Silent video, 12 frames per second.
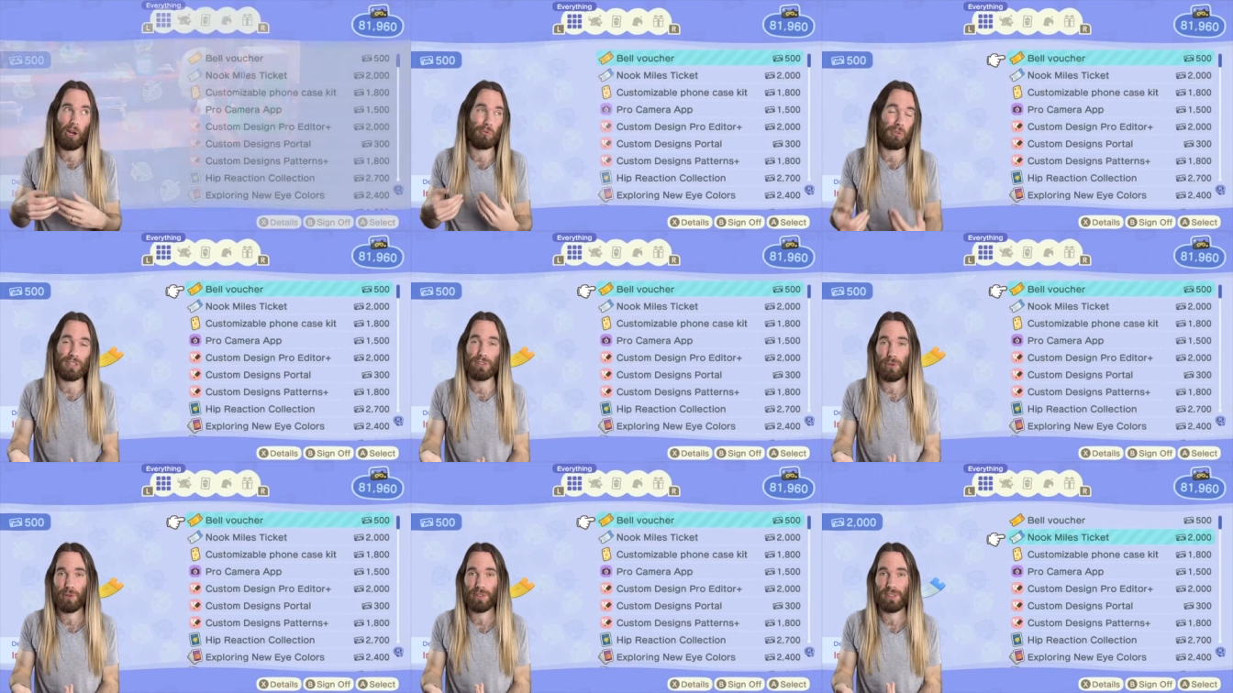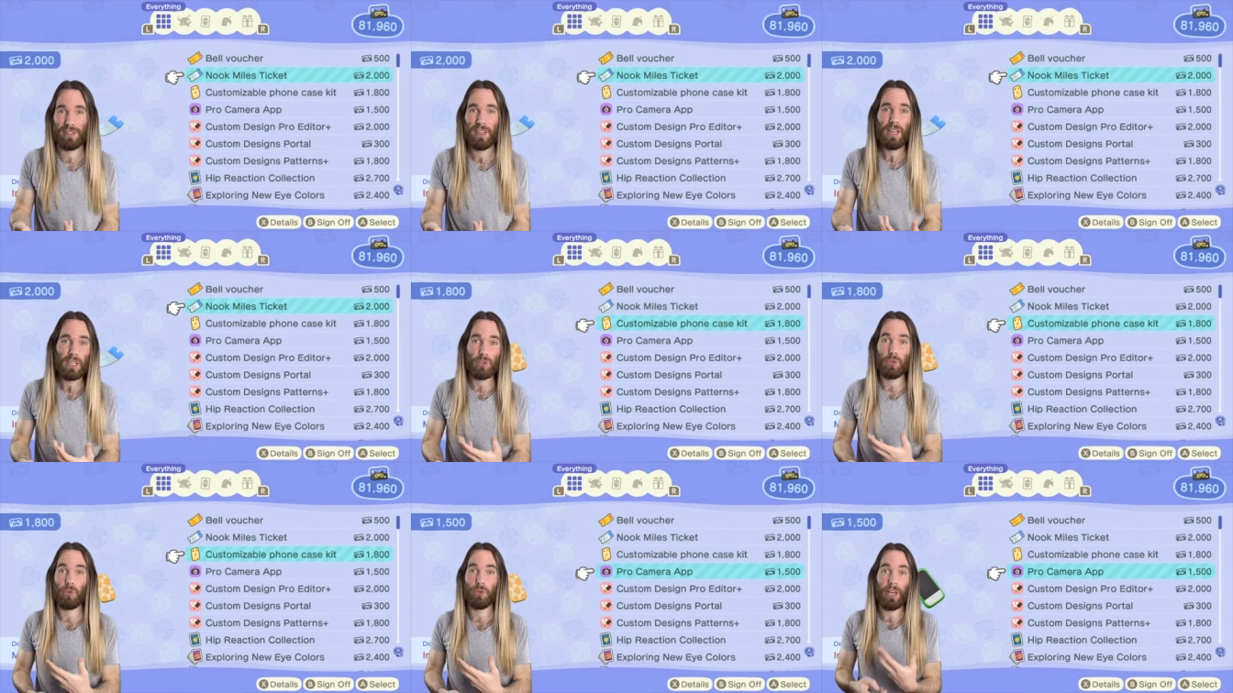resources,
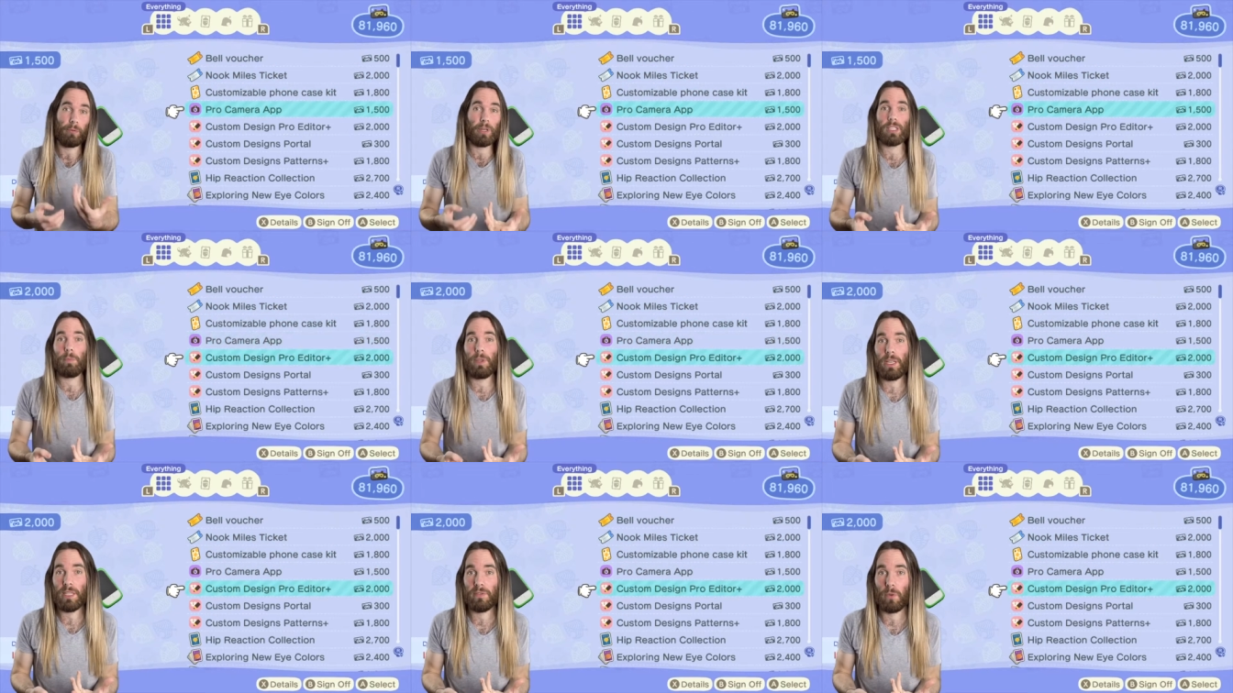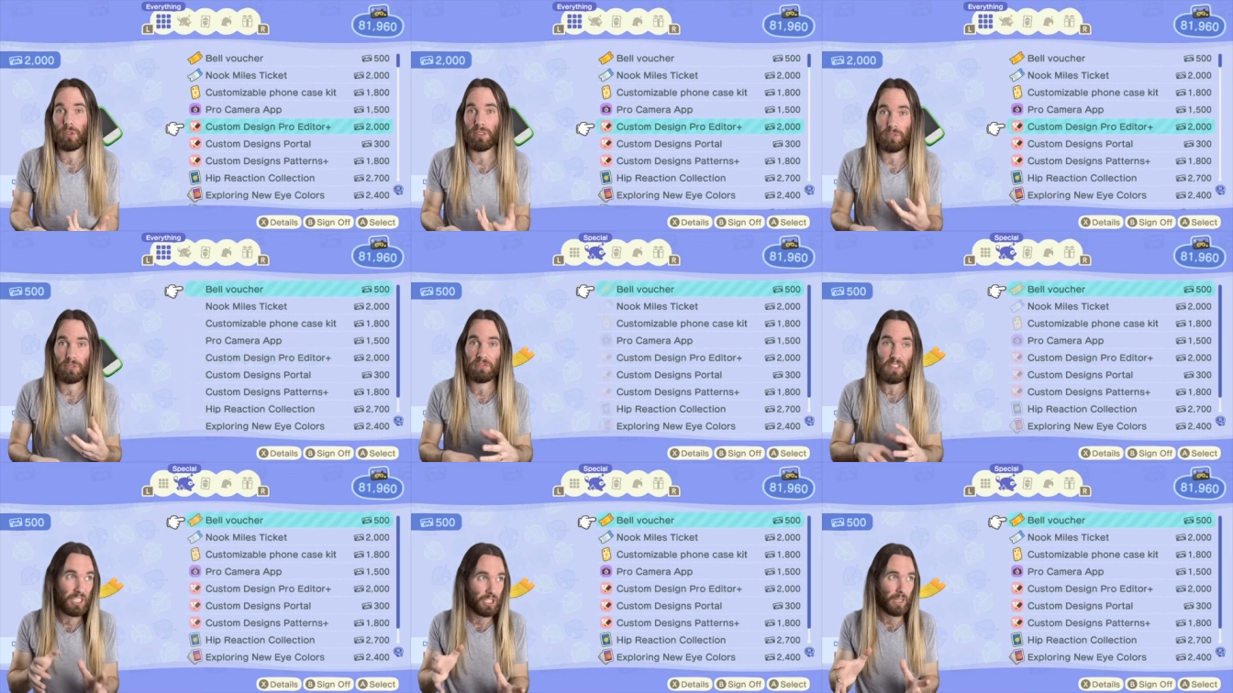to get recipes for different
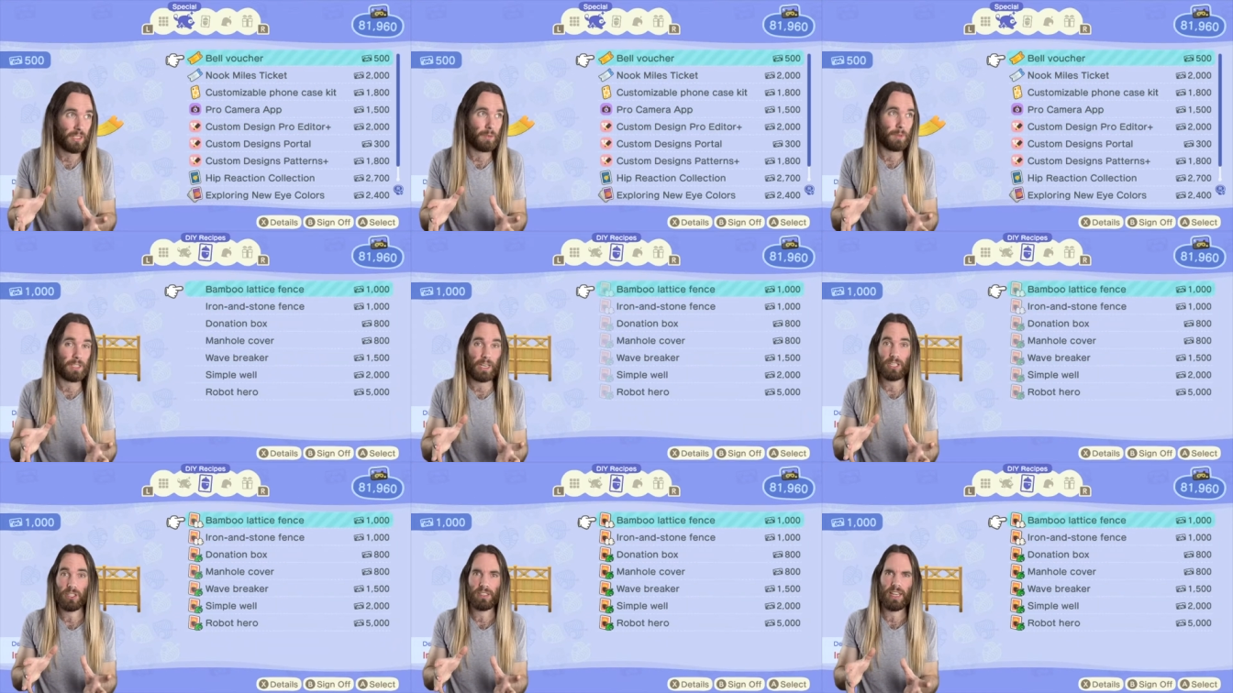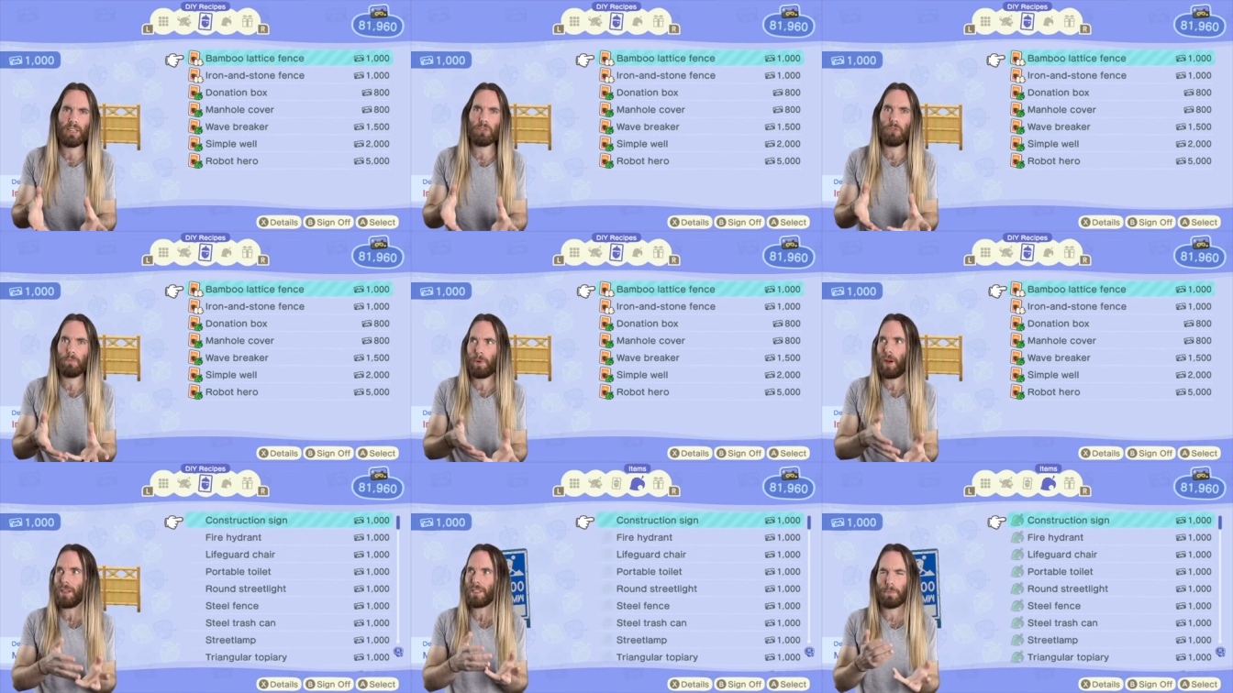feature customizations, and to
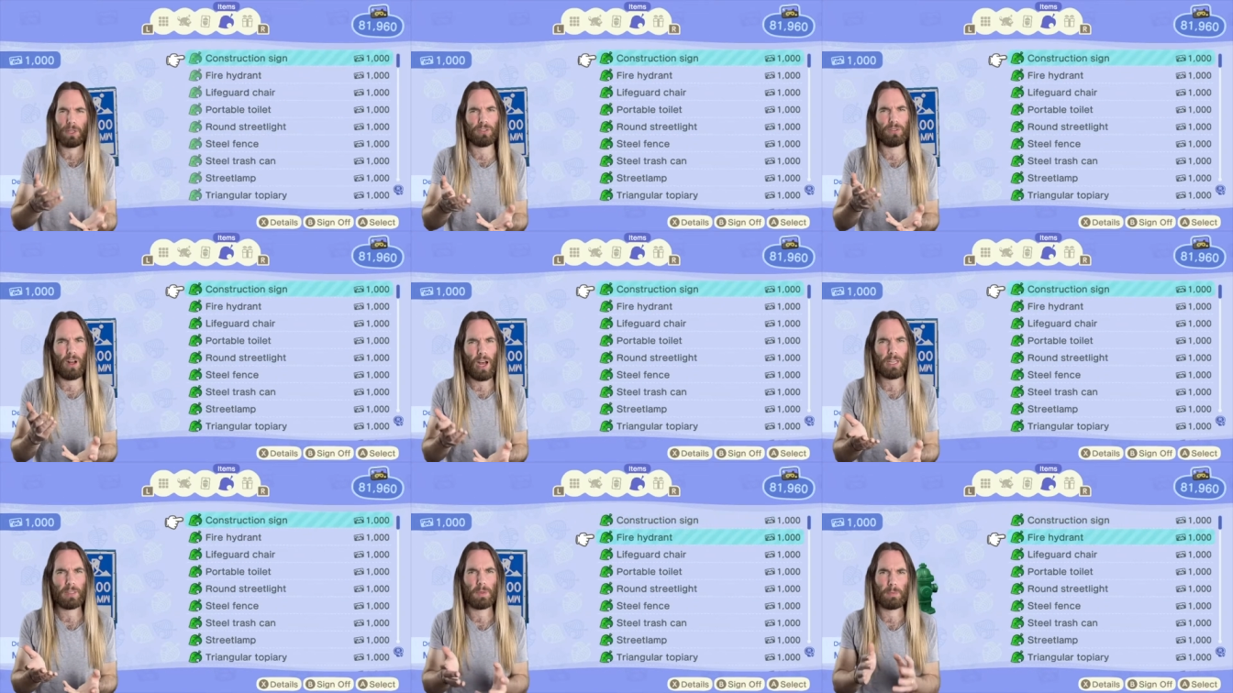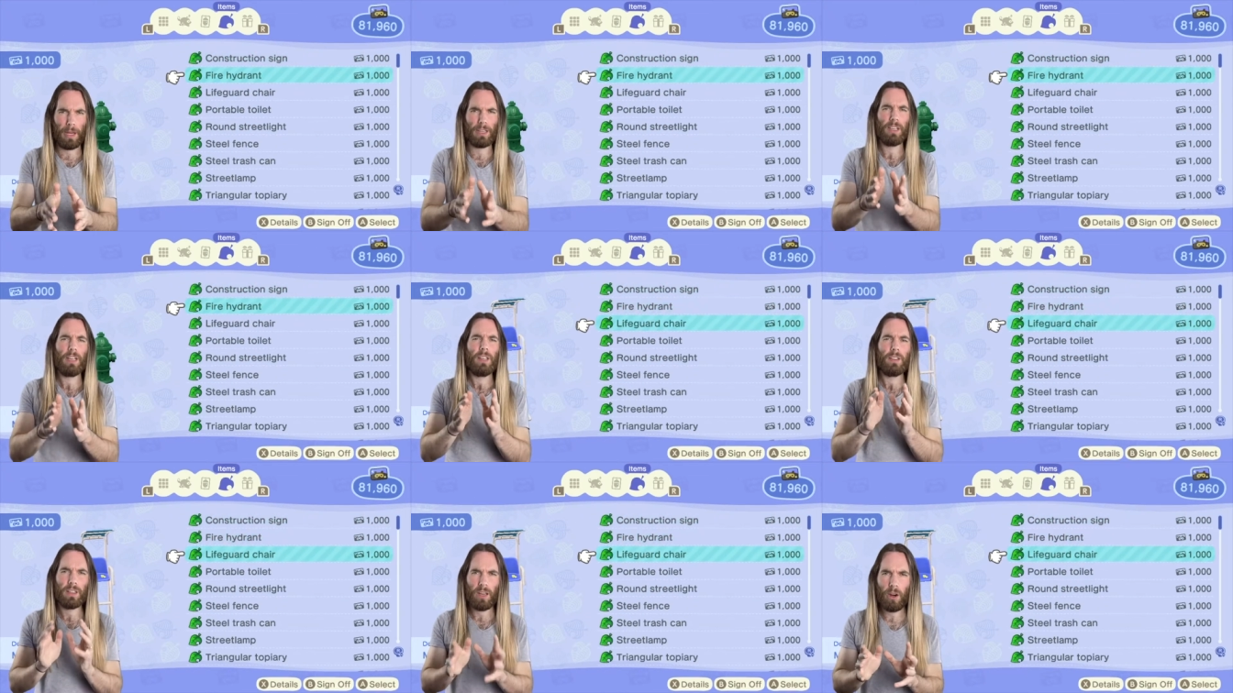buy special items. But
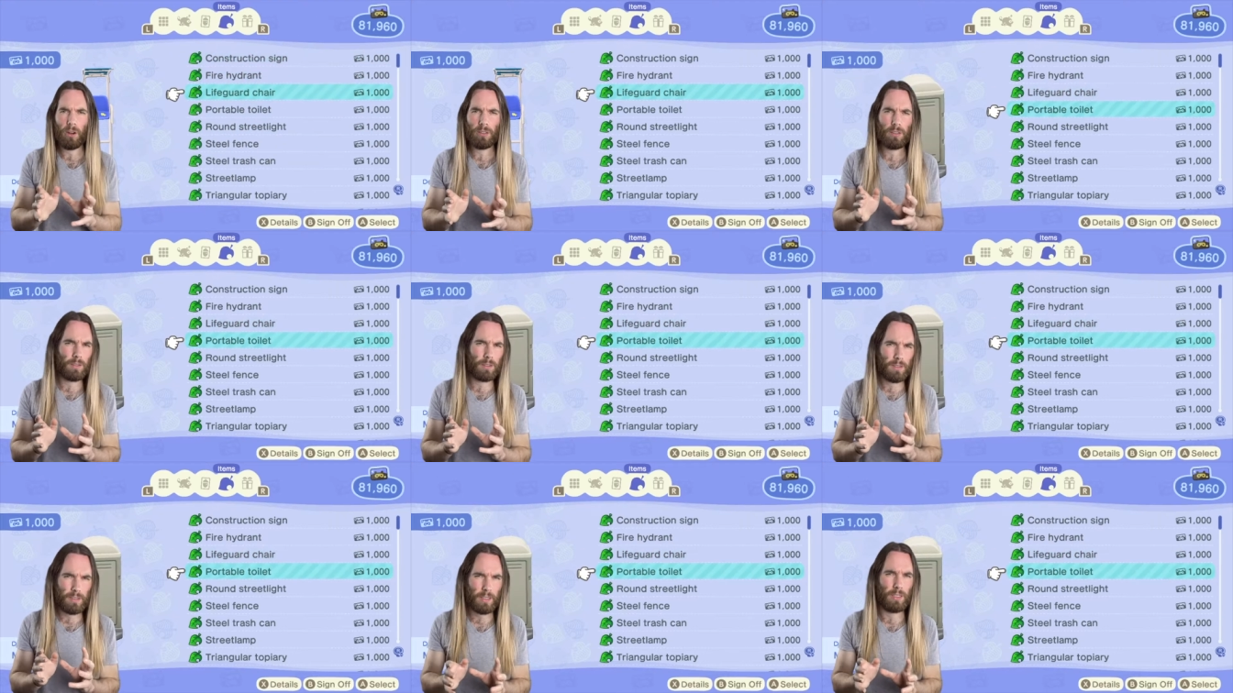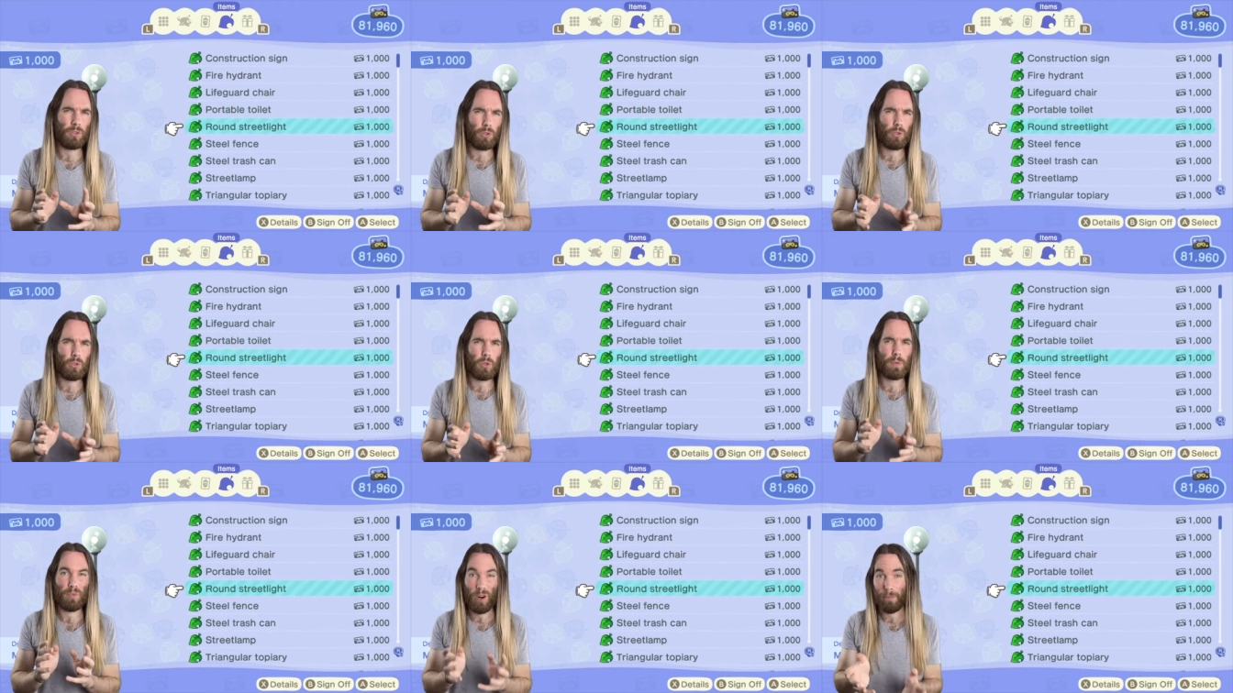the currency you
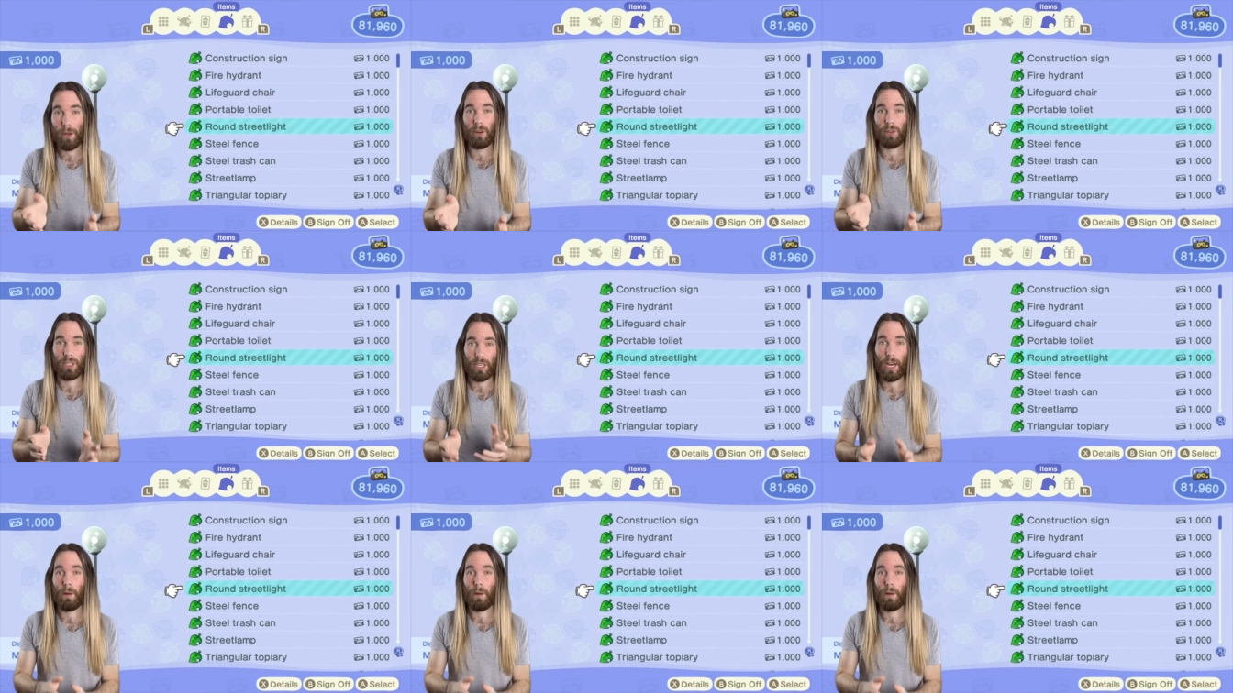use primarily are